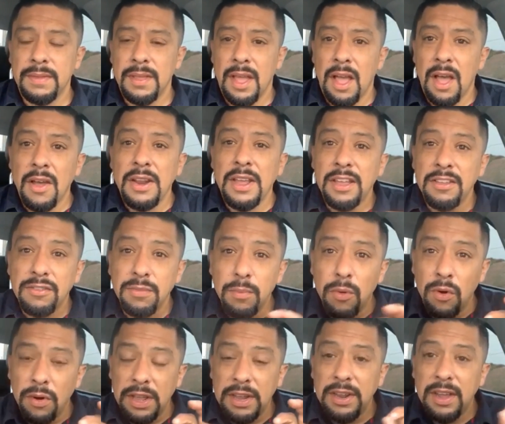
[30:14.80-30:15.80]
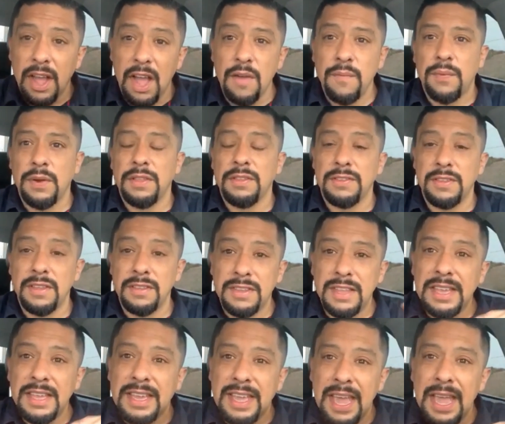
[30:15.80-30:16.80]
On his morning conferences,
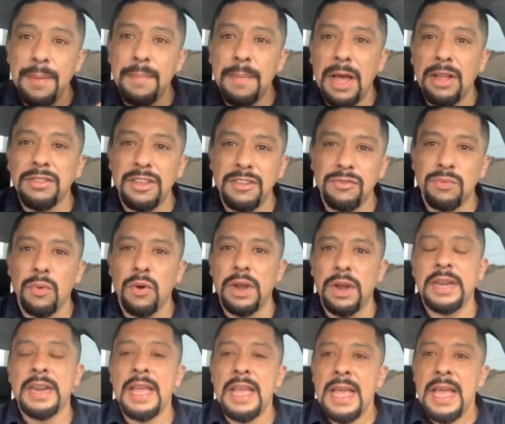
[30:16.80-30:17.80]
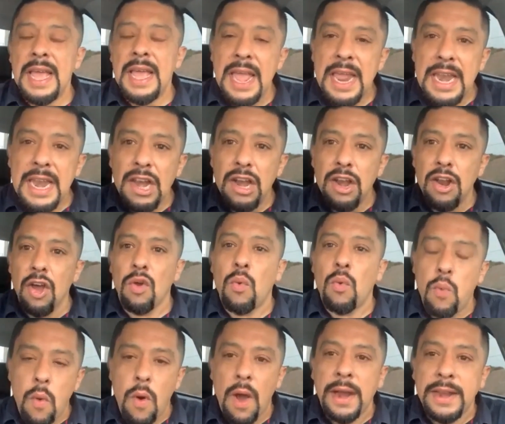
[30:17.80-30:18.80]
he came out this morning and look
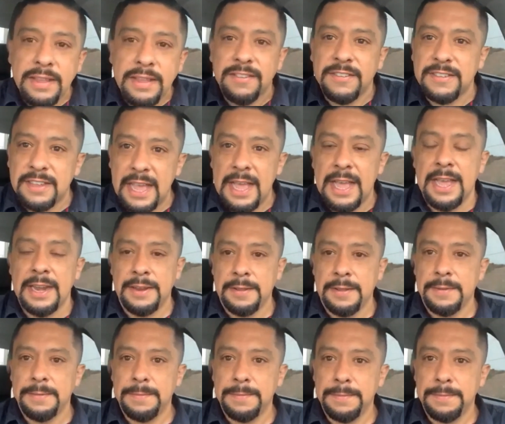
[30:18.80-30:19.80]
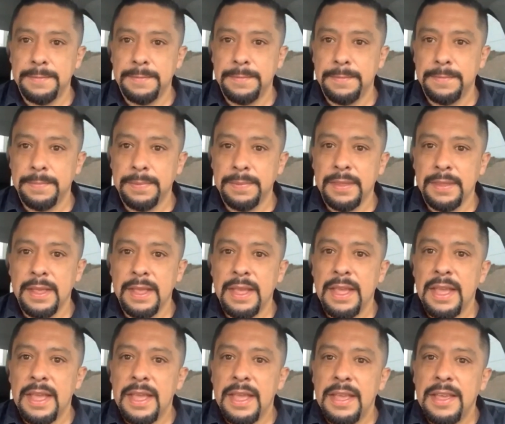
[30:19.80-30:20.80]
what he said.
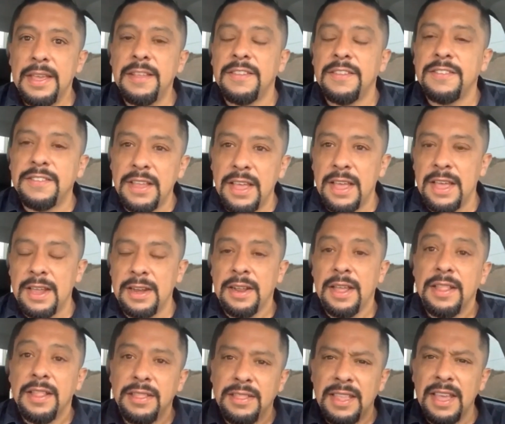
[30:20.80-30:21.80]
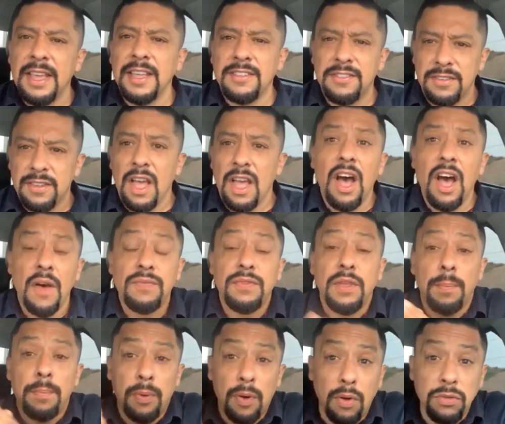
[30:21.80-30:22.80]
He said this of
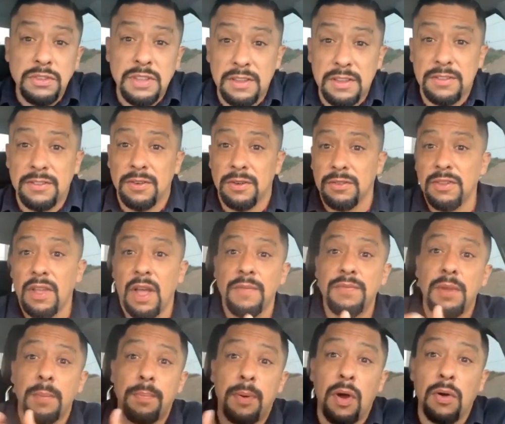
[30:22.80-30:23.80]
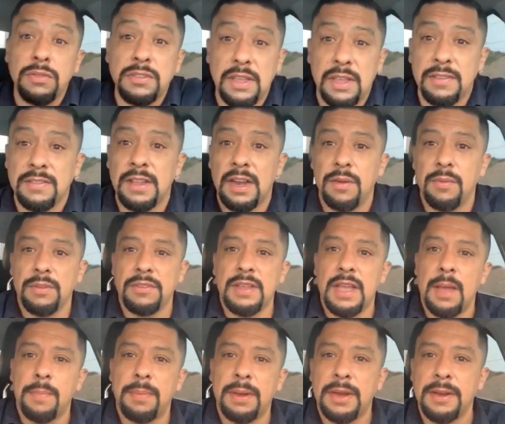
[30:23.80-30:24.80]
the protesters, of the protest that it was
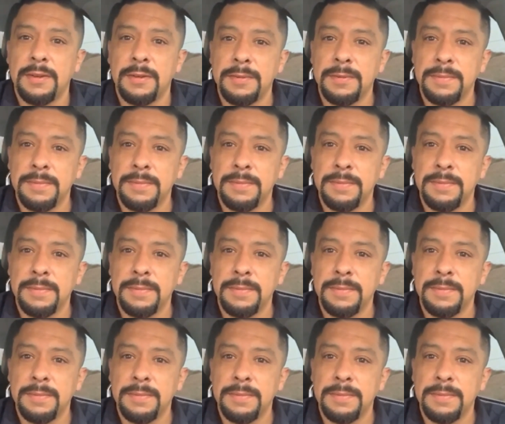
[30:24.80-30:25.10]
happening.